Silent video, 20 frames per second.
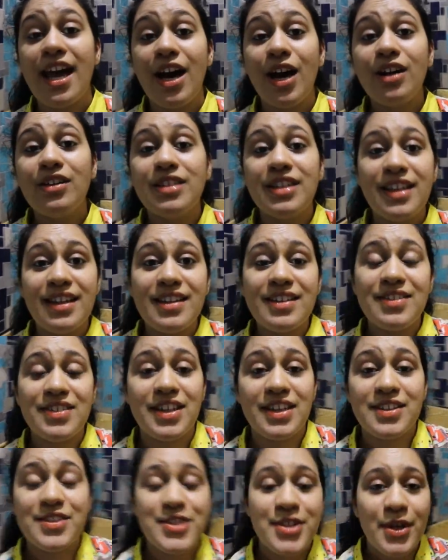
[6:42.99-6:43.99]
Oh, another
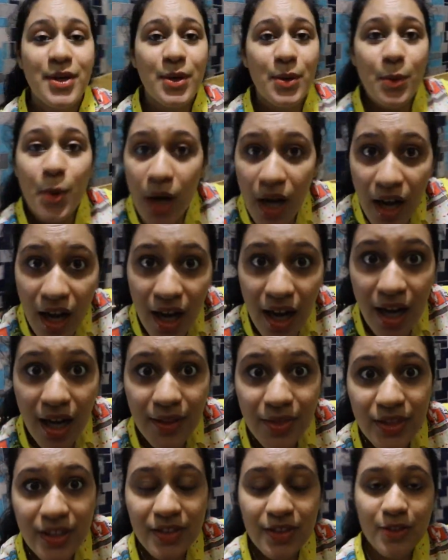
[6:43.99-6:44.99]
thing. So,
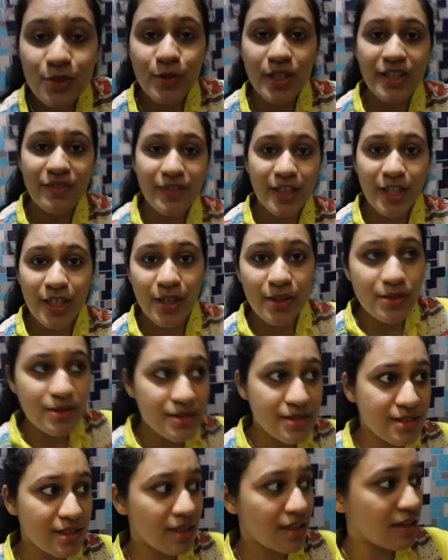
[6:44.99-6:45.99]
uh, the three
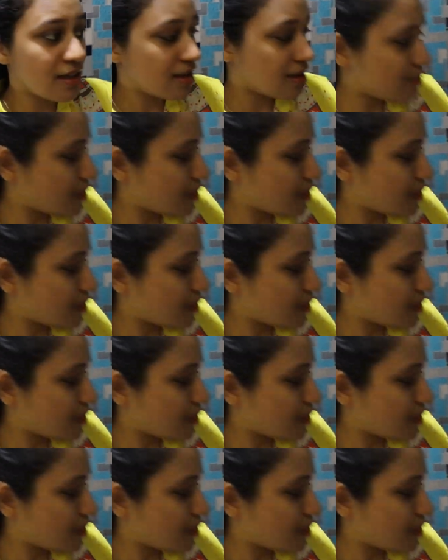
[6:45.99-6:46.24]
videos uh,